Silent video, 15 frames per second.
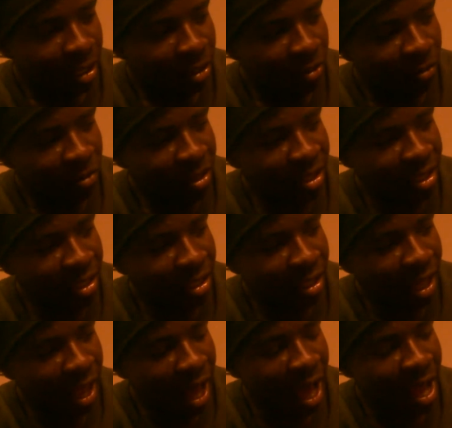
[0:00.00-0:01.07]
The reason
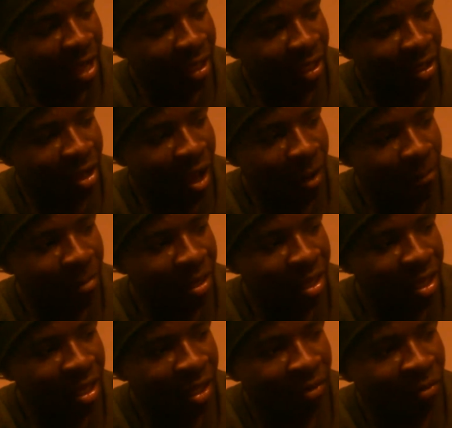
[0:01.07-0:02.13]
that I cannot
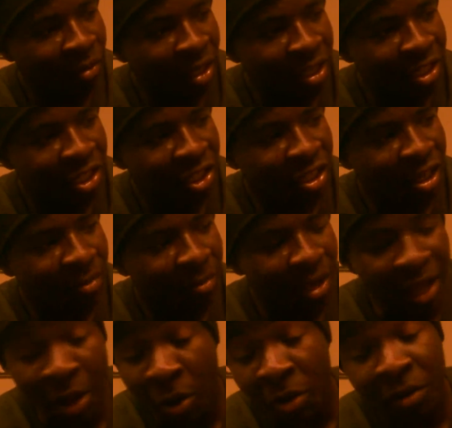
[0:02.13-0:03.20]
be in a relationship
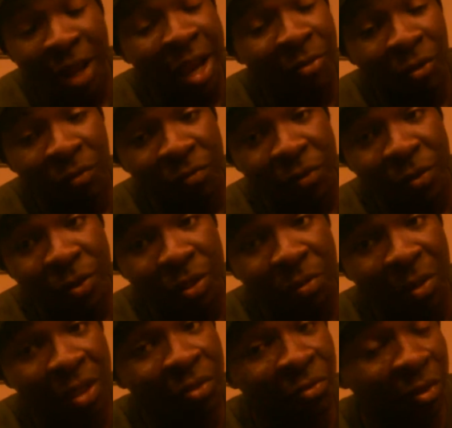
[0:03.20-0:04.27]
uh, and I refuse to
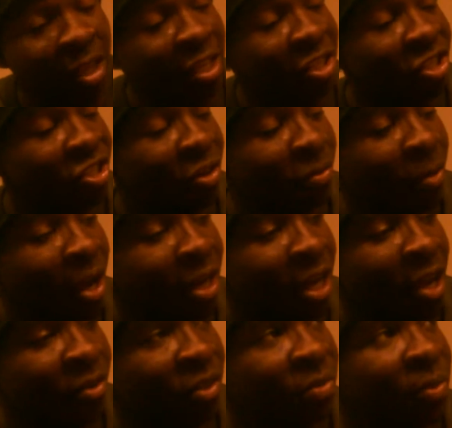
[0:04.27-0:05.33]
be in a relationship right
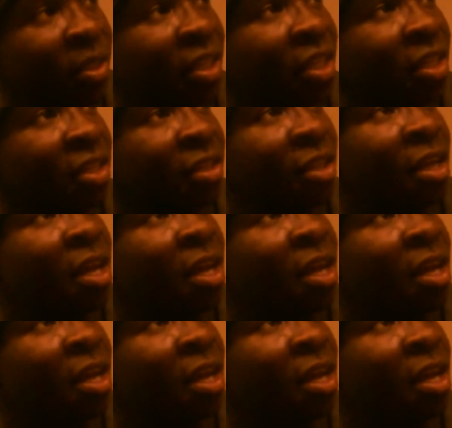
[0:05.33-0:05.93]
now is because